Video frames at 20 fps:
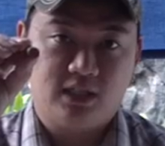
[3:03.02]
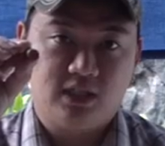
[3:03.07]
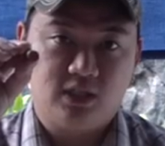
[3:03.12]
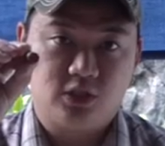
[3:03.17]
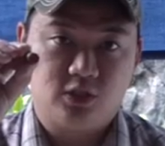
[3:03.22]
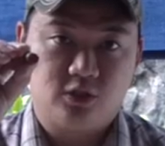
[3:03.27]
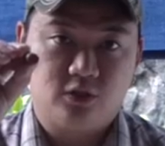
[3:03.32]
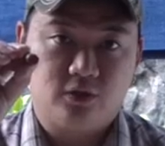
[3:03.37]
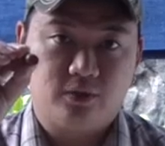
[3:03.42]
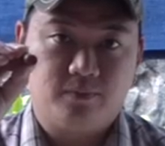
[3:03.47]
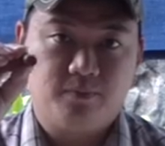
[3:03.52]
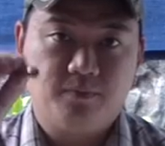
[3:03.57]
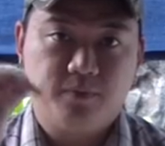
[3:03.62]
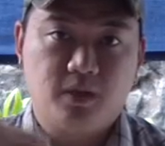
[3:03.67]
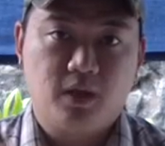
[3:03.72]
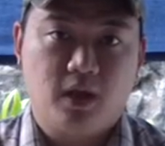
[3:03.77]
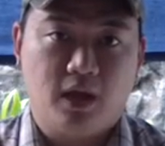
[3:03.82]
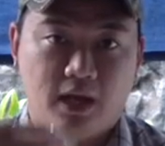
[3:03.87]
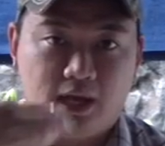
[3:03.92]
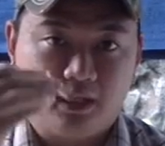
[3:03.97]
insert
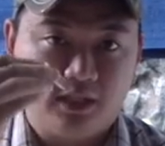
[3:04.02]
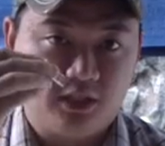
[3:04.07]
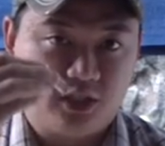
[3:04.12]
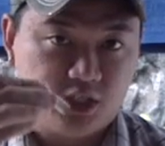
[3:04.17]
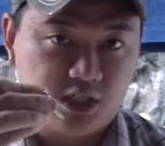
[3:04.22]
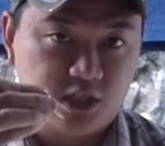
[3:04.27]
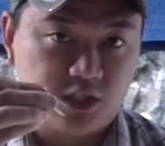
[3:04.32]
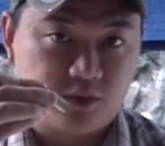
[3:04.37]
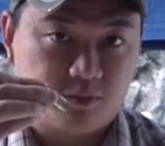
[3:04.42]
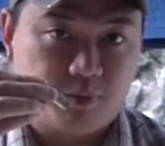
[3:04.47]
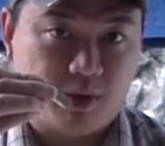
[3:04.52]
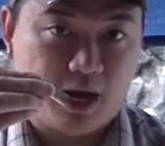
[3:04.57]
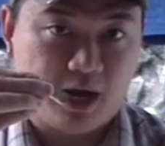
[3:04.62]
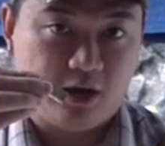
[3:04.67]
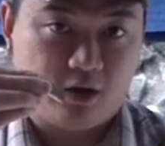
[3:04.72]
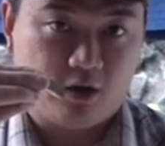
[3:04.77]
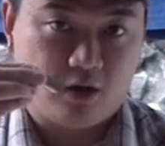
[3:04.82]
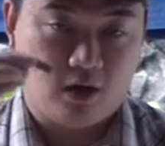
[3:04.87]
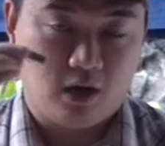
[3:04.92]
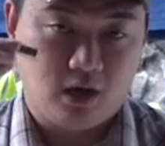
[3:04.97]
and just the
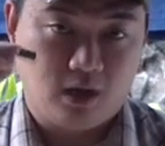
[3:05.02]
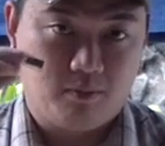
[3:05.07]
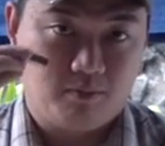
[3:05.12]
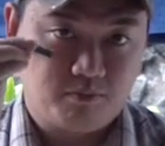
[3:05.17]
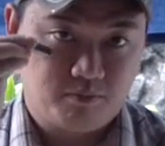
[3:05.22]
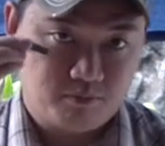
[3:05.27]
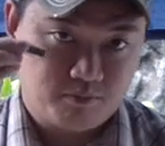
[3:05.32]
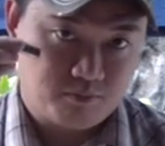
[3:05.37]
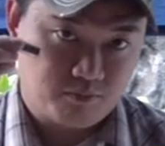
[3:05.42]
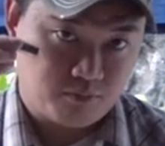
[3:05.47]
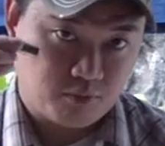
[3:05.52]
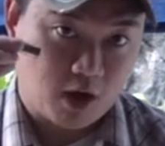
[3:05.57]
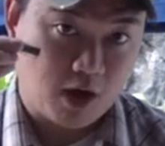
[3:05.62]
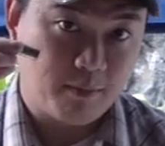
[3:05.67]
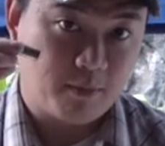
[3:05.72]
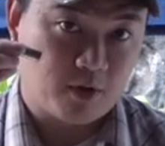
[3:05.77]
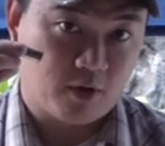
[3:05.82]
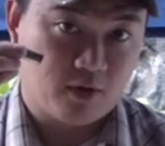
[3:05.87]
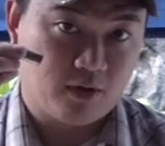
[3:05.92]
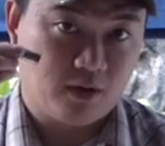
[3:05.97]

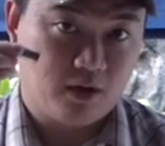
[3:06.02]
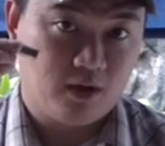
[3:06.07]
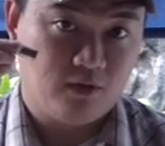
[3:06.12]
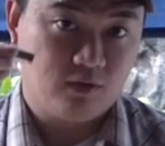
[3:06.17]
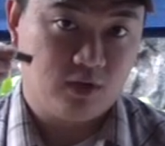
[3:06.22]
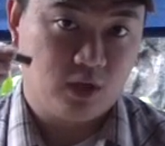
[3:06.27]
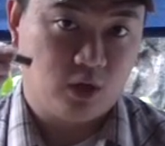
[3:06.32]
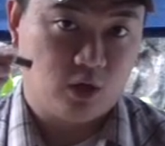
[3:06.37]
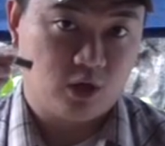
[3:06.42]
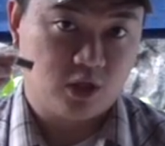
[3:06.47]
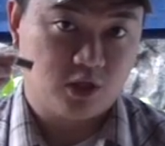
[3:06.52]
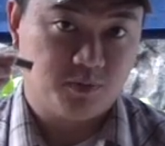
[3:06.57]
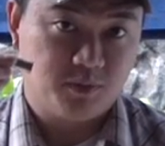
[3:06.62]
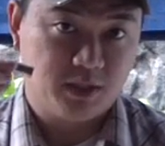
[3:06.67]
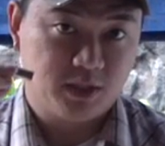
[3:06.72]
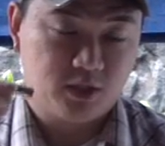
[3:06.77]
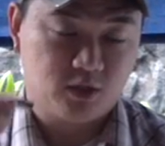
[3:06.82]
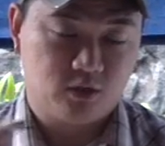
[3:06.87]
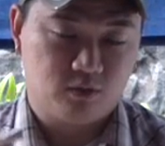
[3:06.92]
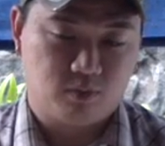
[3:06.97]
primer of a large
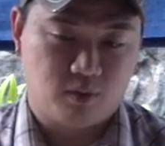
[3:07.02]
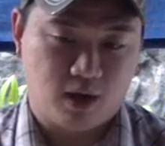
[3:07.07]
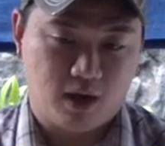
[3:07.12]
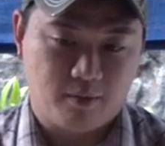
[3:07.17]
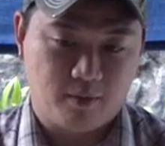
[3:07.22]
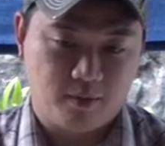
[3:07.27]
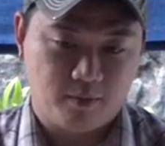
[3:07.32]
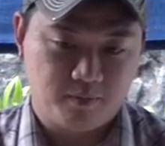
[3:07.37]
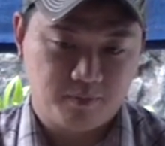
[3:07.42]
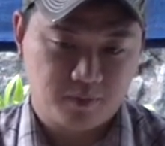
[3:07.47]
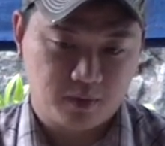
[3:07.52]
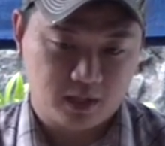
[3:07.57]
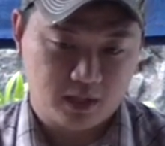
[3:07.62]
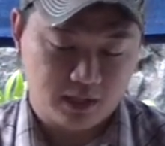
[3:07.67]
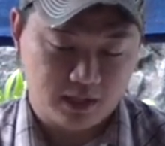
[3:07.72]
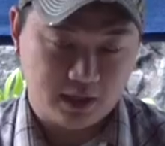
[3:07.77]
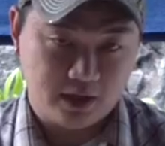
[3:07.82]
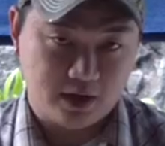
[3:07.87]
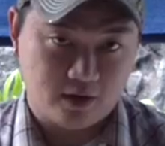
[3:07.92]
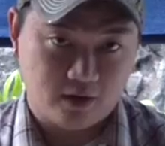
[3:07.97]
pistol primer
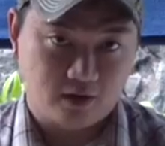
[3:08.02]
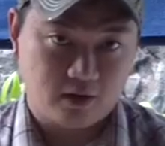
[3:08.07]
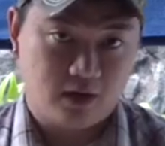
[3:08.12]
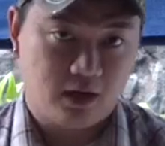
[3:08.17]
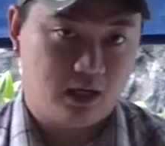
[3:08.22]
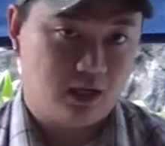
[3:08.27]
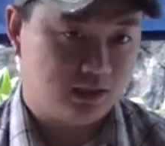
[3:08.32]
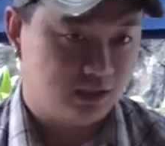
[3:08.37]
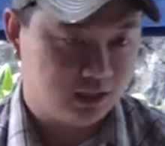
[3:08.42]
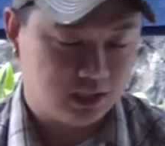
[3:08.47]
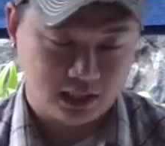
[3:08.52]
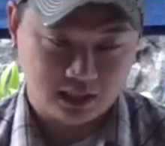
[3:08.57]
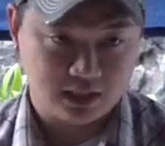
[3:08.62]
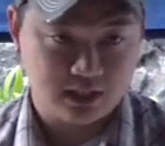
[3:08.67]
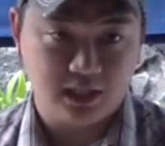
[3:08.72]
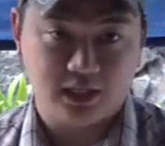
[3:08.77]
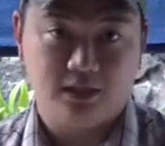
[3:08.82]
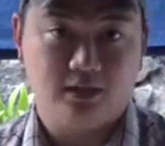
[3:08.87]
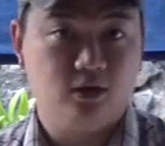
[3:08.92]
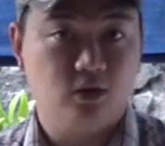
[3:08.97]
in there. That's
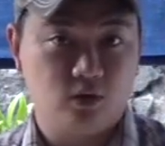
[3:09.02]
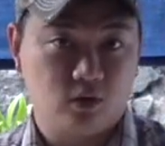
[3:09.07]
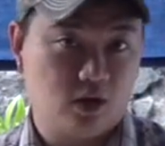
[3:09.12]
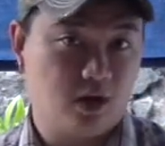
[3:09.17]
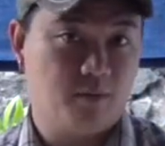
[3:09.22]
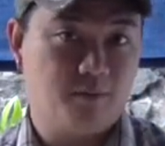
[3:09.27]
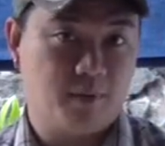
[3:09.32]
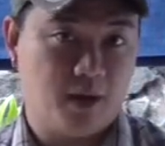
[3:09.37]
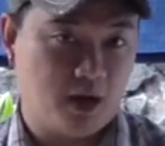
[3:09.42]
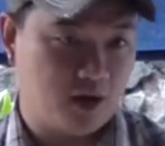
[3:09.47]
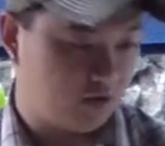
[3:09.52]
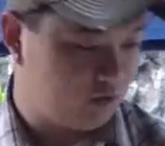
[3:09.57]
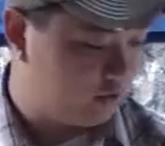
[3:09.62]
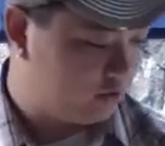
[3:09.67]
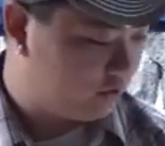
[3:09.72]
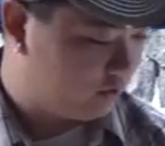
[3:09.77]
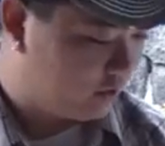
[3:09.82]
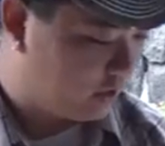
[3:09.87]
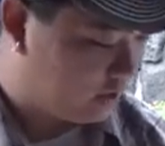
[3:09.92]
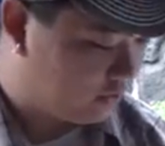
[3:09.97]
it. No gunpowder,
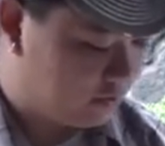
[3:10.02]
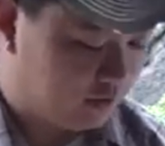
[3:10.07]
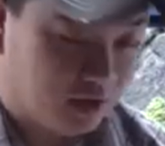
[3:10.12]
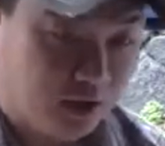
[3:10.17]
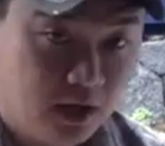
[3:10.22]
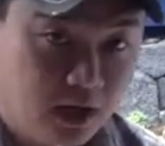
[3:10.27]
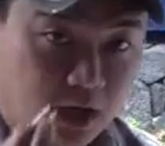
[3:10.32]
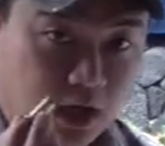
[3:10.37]
no nothing.